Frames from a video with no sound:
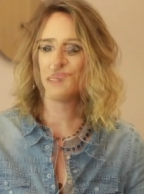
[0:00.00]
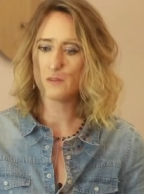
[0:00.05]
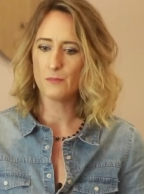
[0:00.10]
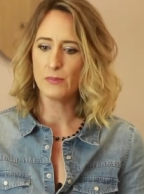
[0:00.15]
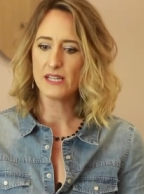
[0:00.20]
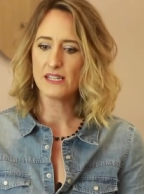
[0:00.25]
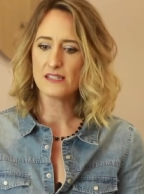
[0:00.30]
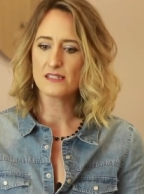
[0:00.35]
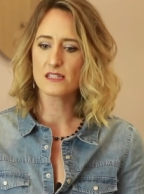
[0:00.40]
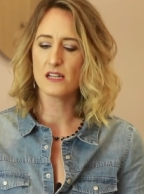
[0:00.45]

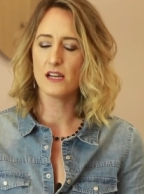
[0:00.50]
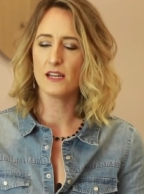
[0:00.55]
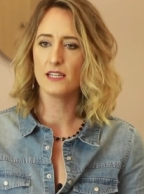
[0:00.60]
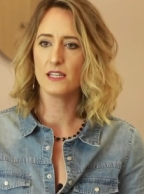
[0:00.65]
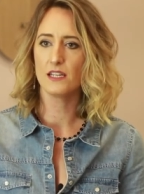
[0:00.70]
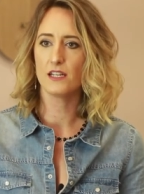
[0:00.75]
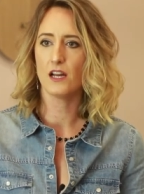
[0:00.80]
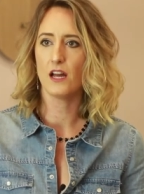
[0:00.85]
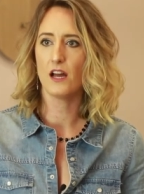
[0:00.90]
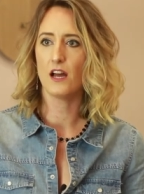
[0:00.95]
The biggest
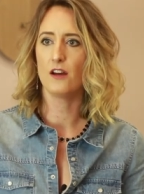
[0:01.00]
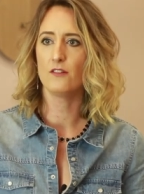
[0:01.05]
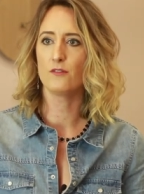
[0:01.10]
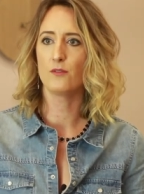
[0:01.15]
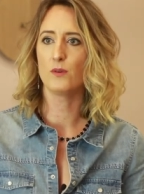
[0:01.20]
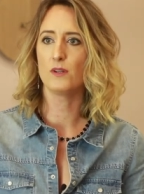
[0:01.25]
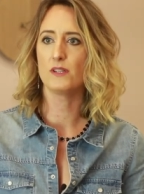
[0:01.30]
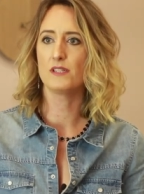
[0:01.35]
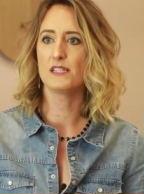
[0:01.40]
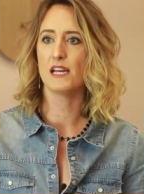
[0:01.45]
learning
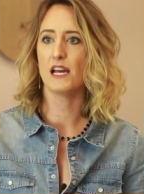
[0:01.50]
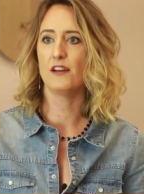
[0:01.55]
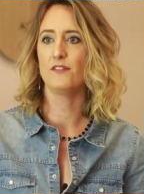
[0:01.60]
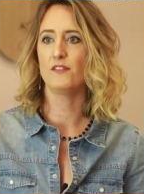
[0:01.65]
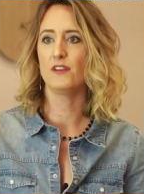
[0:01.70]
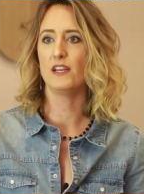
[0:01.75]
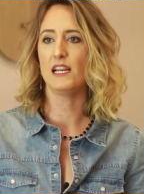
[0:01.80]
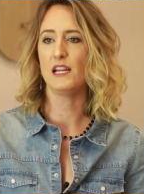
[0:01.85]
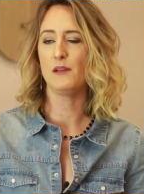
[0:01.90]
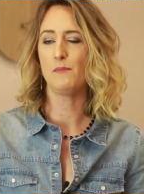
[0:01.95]
curve would
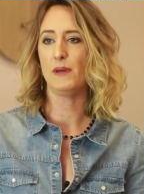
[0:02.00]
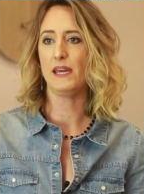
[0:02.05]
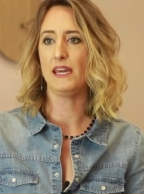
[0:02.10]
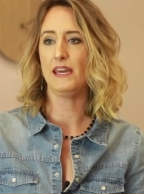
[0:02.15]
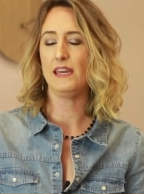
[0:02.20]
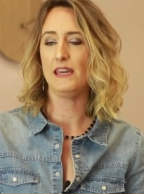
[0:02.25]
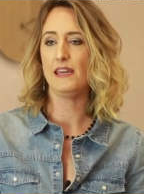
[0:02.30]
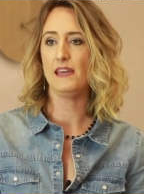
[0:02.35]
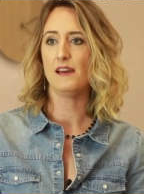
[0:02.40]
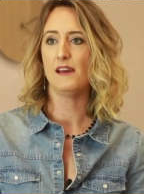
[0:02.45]
definitely
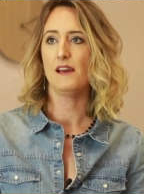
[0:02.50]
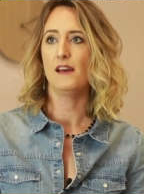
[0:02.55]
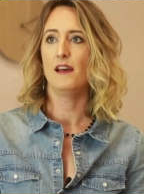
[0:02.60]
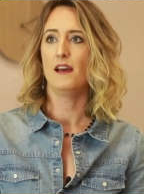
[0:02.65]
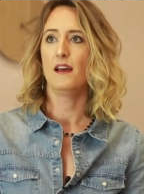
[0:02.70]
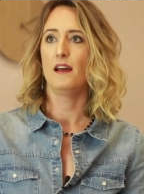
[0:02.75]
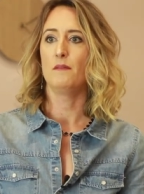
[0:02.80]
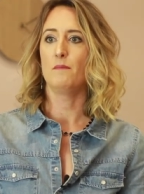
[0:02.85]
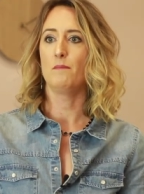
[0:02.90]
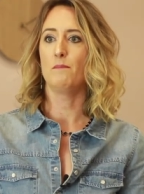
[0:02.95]
be
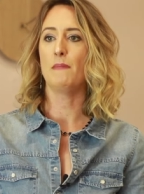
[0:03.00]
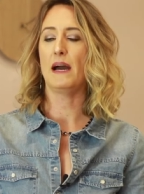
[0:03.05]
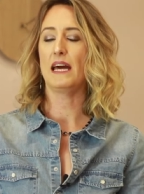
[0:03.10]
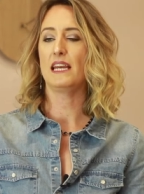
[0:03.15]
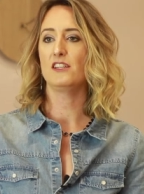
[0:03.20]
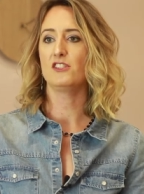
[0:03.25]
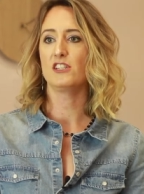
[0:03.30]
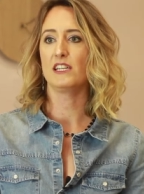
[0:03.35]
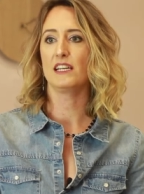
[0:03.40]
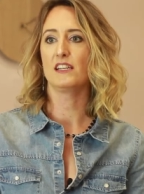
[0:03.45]

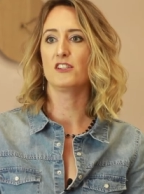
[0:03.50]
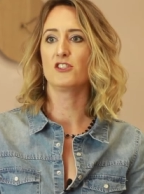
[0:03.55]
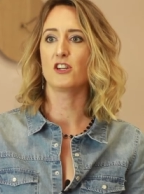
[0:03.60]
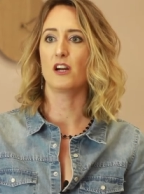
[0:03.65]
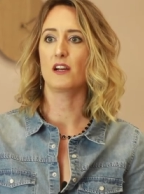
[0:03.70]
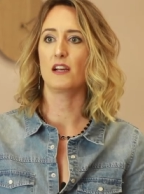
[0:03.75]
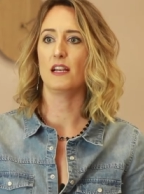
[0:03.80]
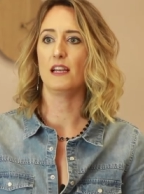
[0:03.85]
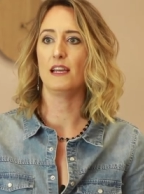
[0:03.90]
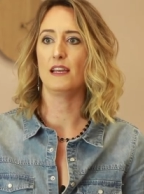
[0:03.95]
managing and
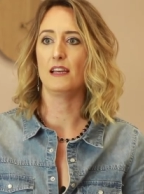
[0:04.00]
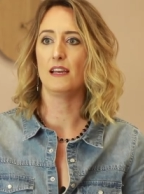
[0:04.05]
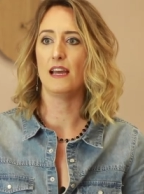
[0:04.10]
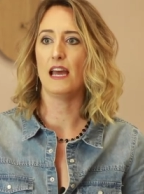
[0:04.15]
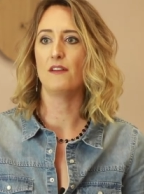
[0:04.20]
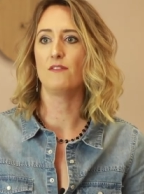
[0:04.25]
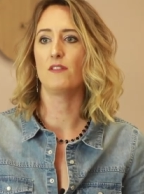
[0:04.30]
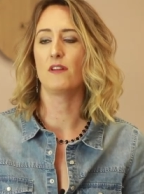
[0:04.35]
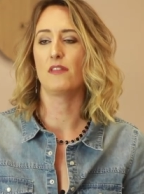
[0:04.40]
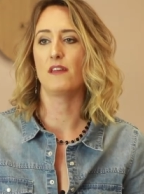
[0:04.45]

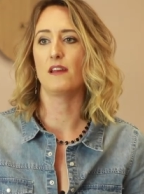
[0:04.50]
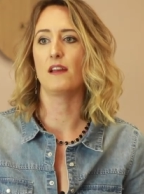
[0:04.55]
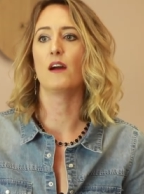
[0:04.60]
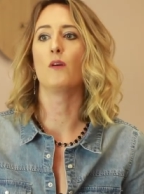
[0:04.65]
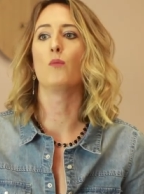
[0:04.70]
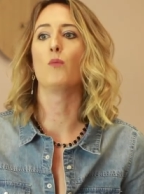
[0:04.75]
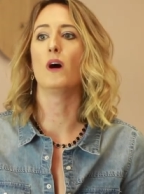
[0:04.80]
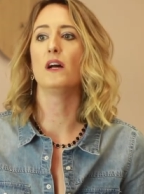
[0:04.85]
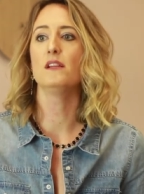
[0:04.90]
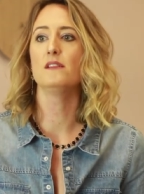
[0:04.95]
juggling everything
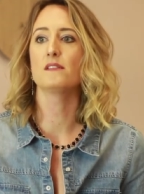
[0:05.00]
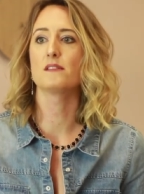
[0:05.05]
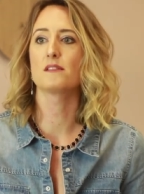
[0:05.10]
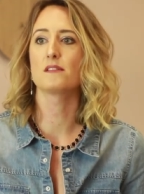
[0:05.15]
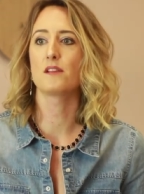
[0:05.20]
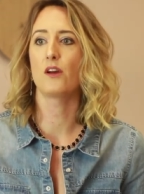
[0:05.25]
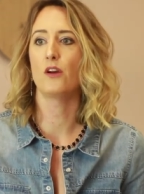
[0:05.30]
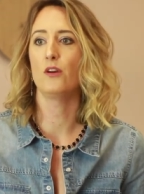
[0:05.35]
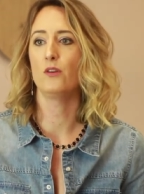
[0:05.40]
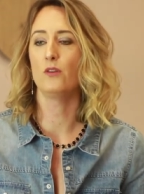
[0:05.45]
at once.
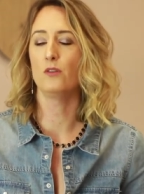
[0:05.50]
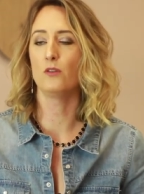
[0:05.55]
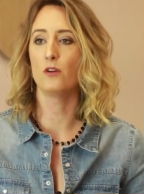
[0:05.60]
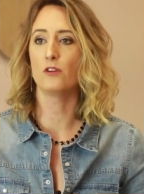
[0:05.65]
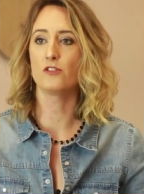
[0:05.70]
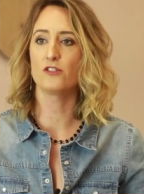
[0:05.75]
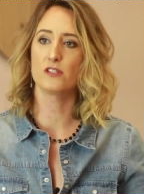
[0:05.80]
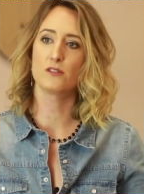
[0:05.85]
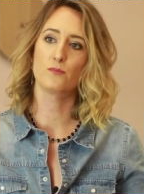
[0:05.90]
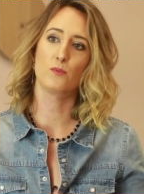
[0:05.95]
So
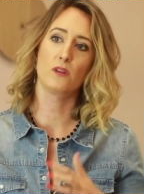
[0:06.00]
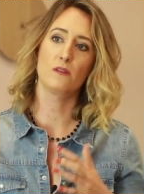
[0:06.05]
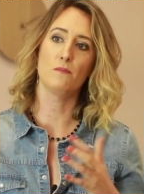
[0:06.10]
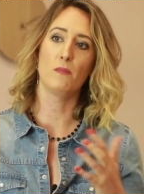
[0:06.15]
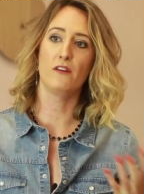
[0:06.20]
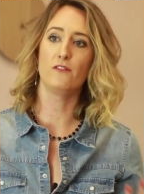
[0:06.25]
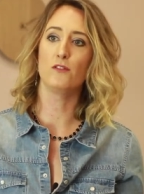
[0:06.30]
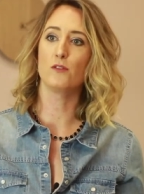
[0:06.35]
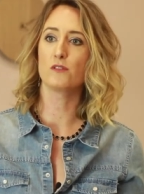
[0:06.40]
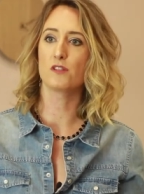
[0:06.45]
not just
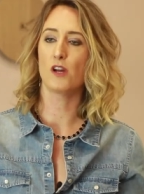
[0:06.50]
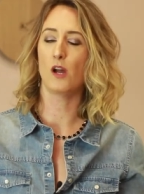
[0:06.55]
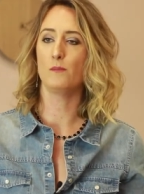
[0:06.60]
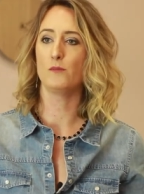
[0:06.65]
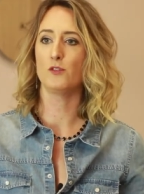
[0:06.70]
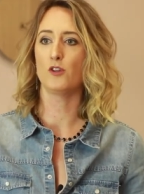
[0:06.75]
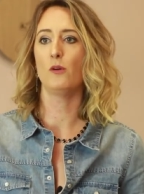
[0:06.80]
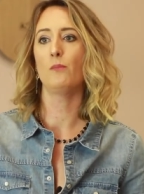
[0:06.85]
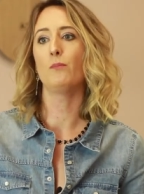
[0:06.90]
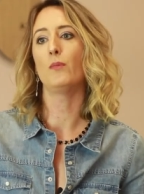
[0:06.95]
with my
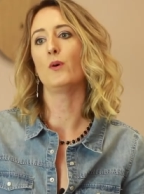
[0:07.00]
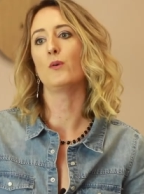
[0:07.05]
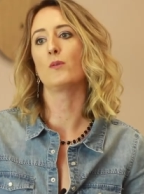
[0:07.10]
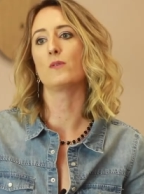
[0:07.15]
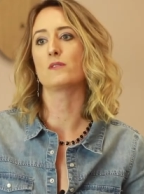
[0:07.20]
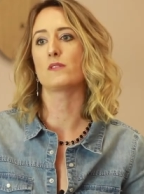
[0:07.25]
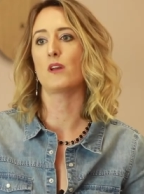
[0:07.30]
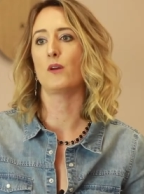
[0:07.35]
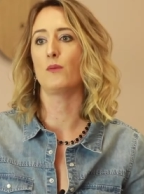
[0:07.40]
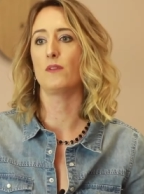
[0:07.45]
full-time job, but
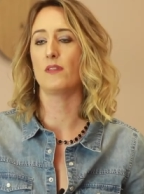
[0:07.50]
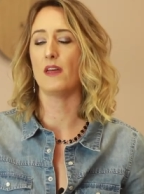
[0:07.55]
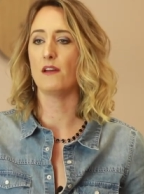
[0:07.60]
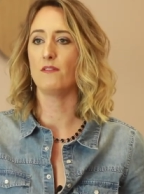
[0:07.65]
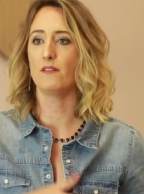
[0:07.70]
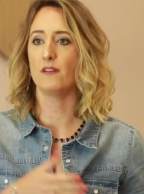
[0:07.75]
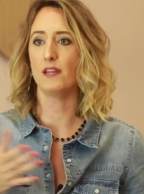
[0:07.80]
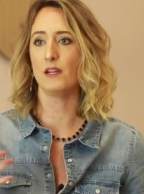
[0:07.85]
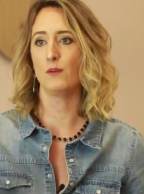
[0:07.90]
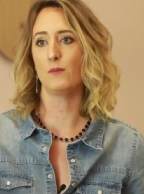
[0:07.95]
also with
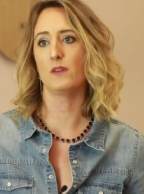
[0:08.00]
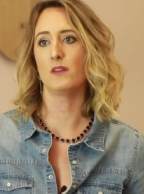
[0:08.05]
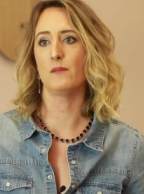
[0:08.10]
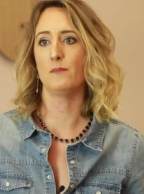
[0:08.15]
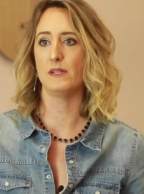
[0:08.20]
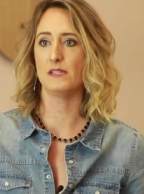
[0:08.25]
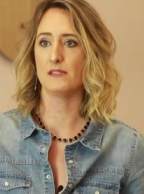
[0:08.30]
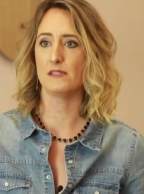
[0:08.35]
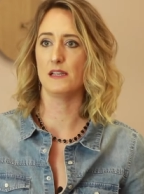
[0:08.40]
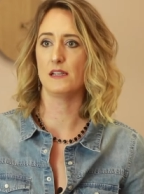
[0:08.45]
everything with
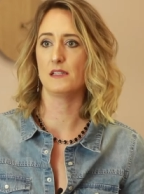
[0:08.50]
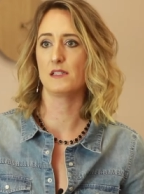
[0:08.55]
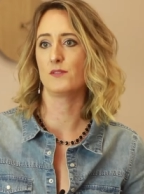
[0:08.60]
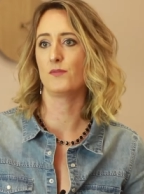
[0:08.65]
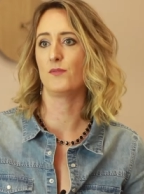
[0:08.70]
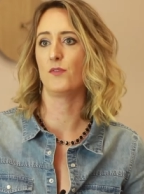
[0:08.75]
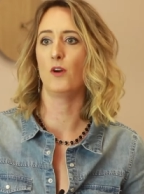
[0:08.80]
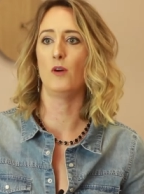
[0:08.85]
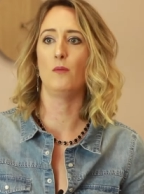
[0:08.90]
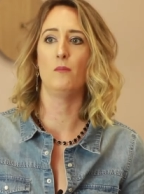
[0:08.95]
the
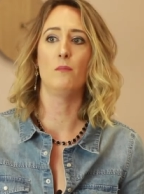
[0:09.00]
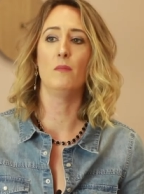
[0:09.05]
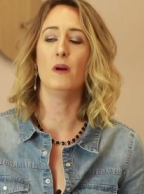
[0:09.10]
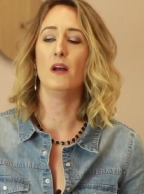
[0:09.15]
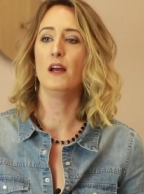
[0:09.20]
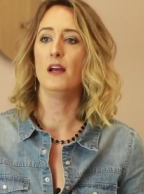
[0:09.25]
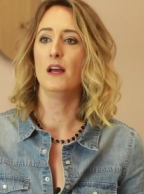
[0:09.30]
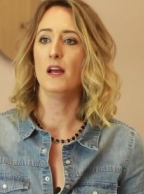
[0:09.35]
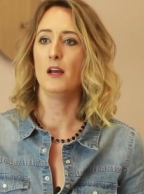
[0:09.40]
business, from